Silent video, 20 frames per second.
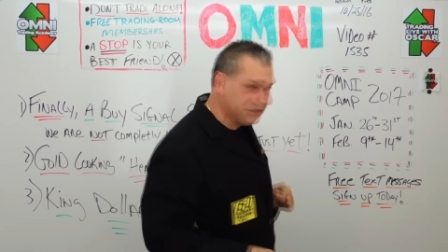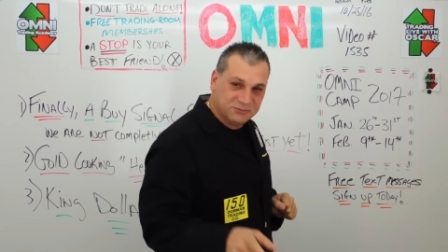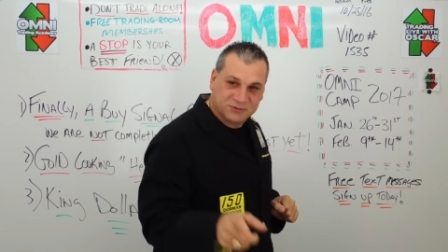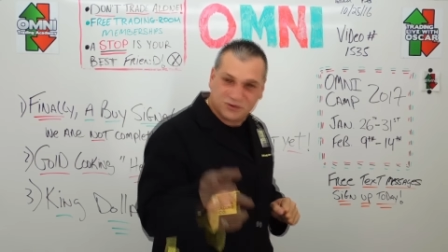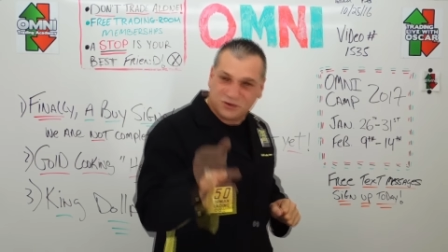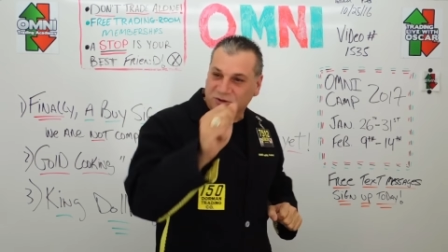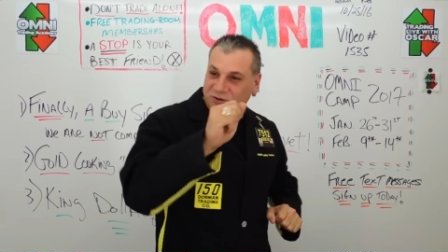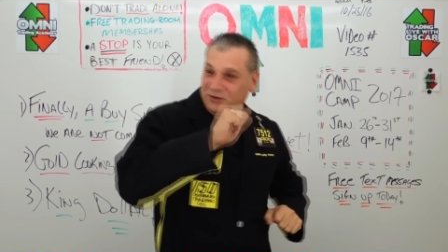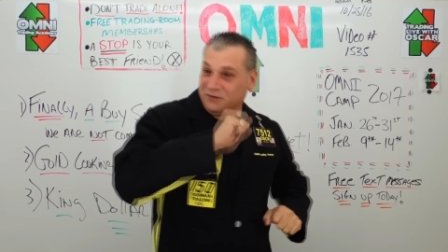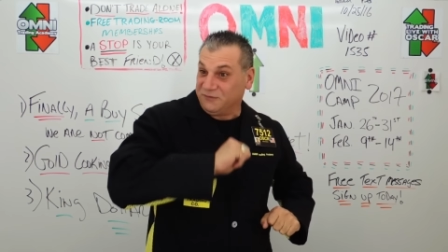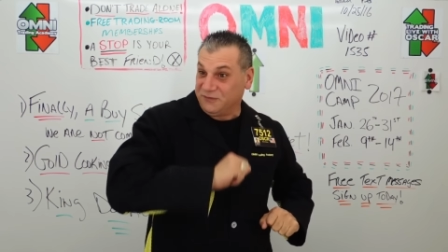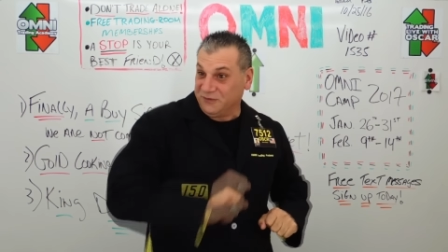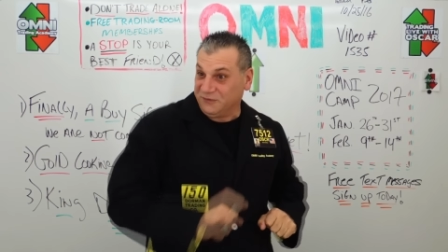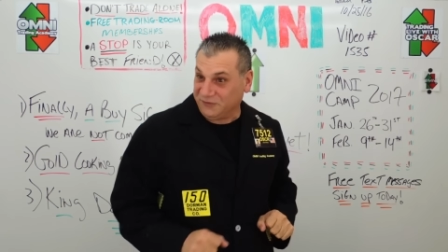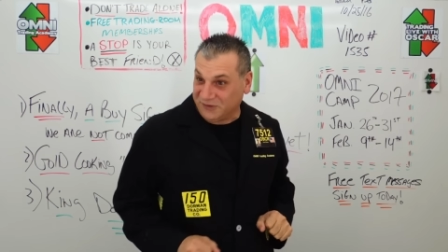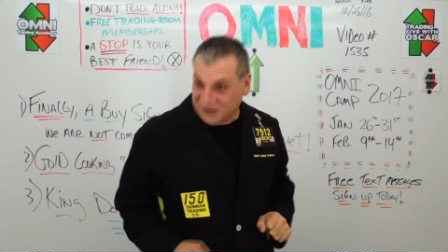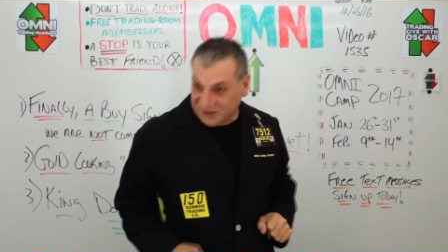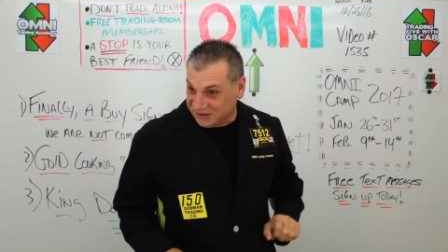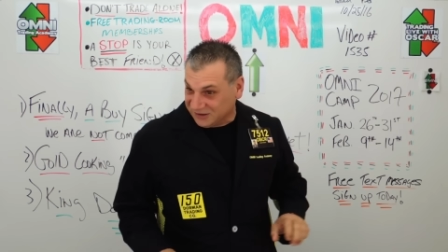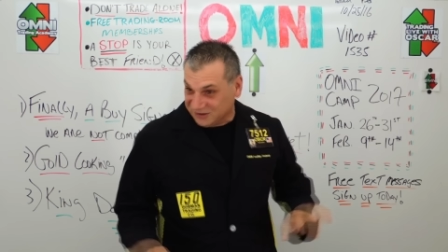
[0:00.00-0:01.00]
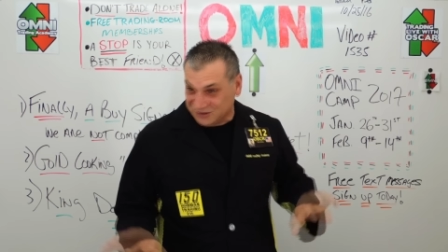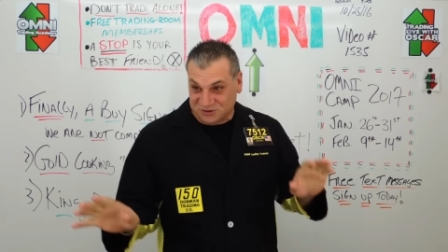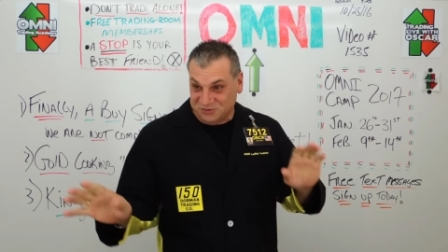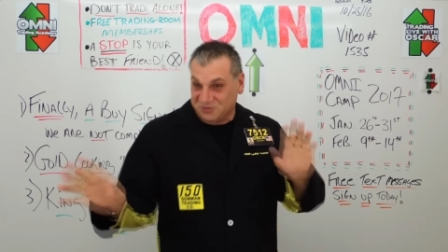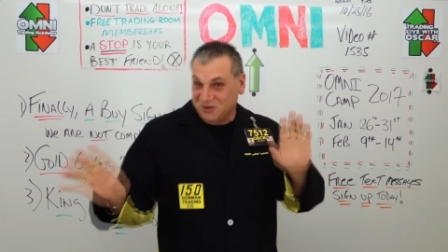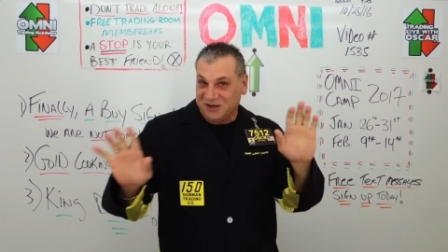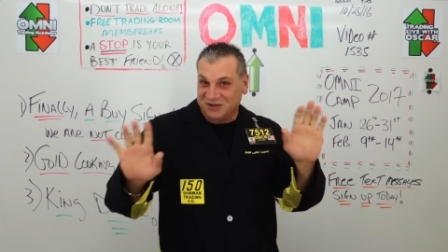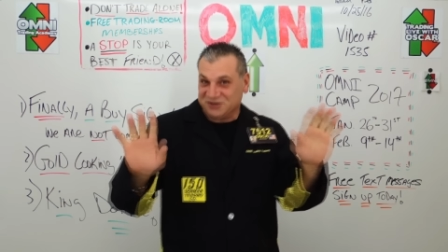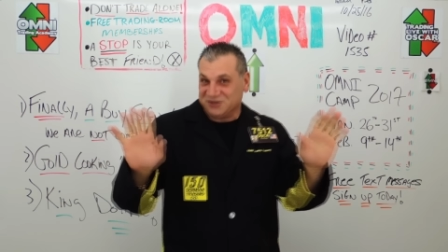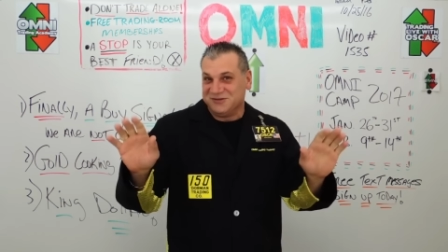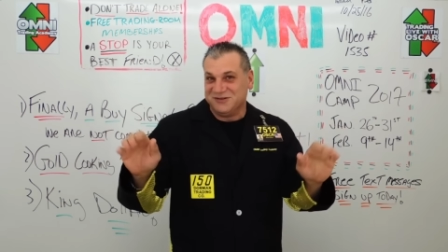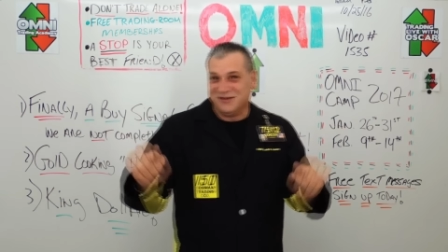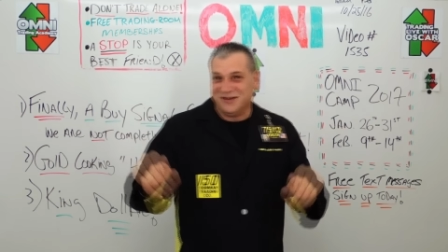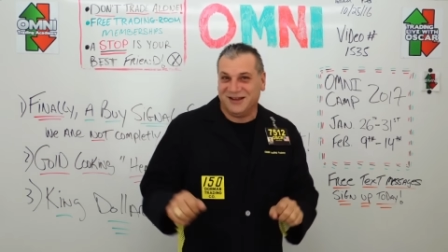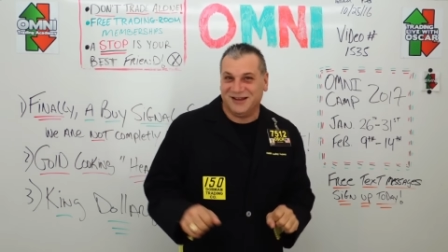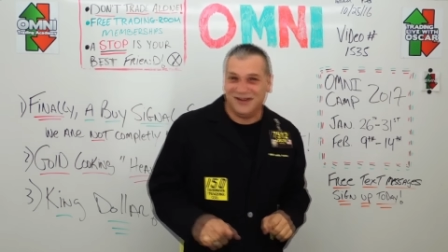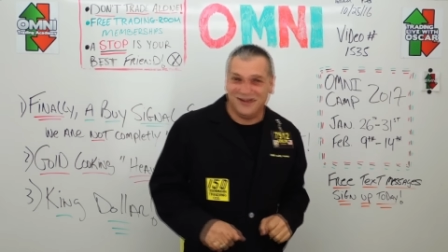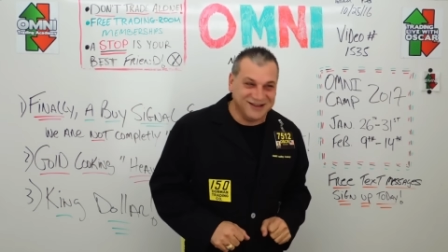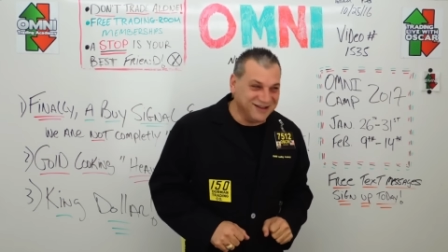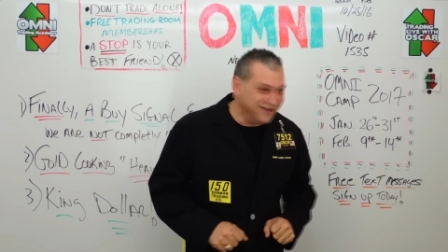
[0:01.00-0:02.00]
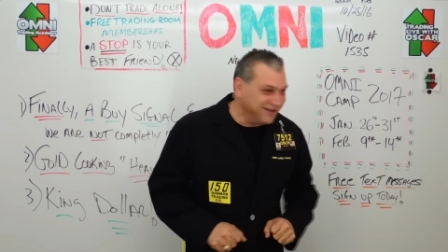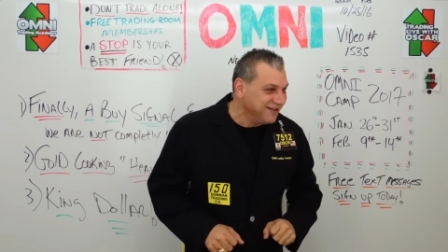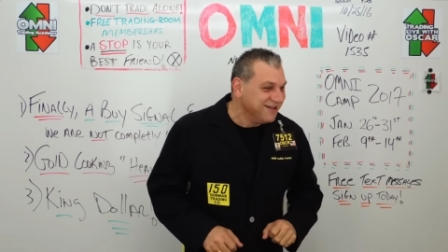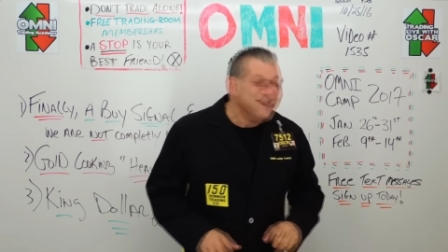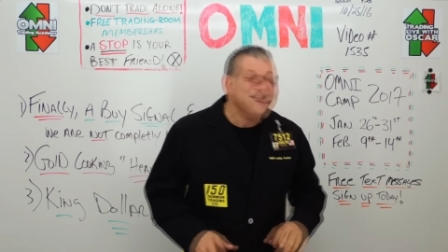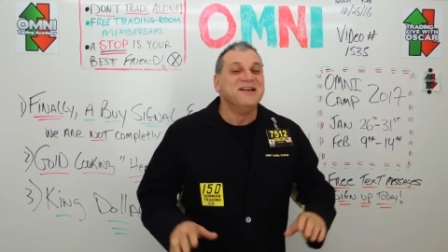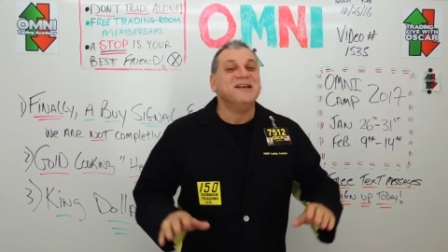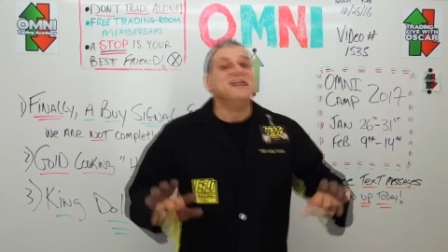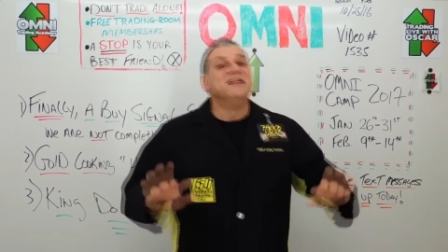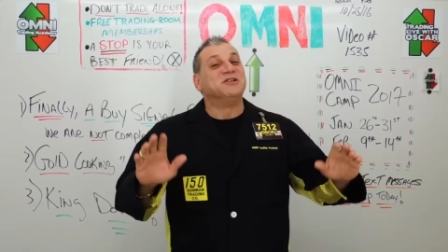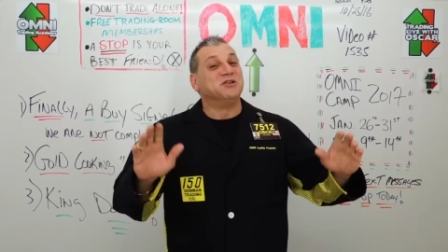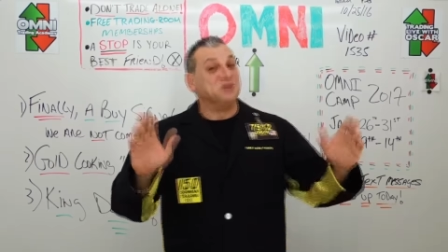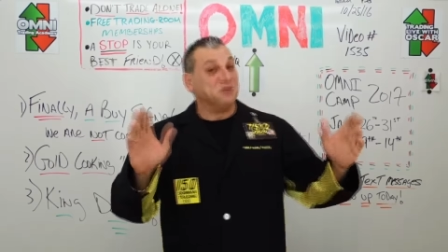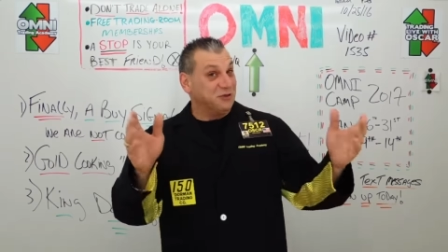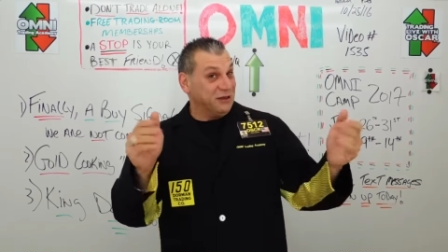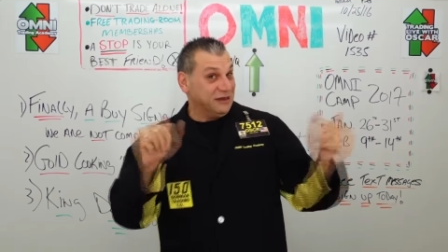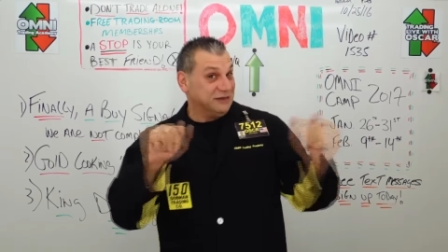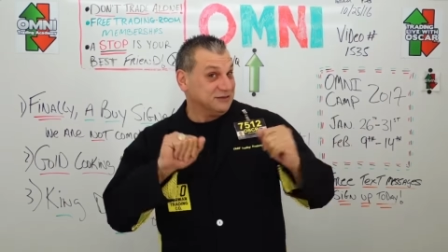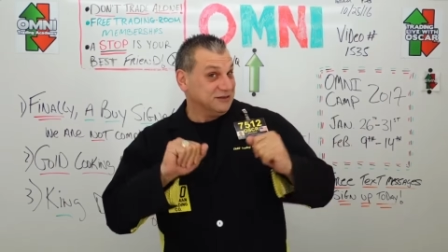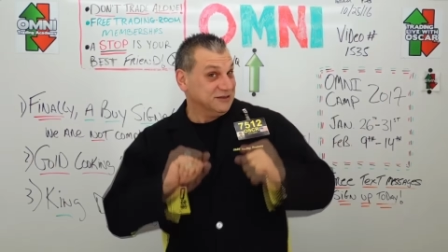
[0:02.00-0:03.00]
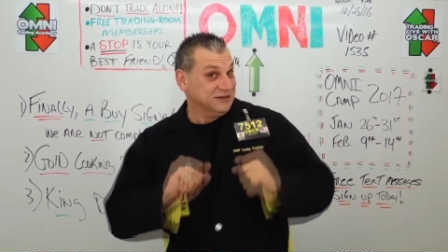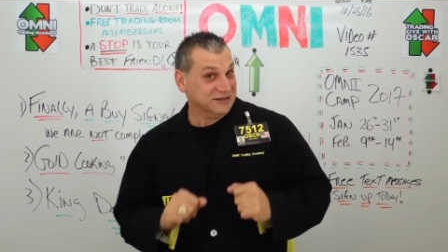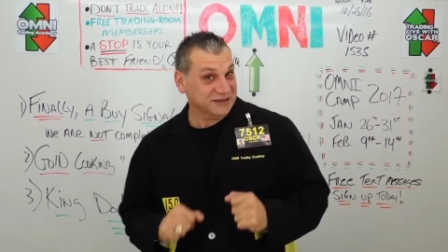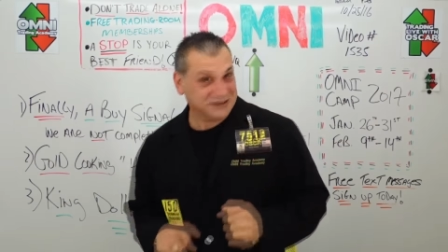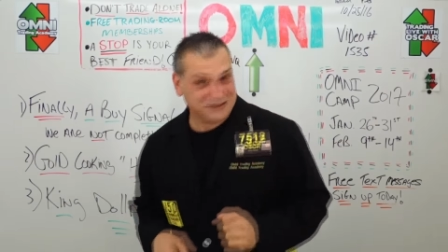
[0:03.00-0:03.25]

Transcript: I almost called it fifteen, could you imagine? two thousand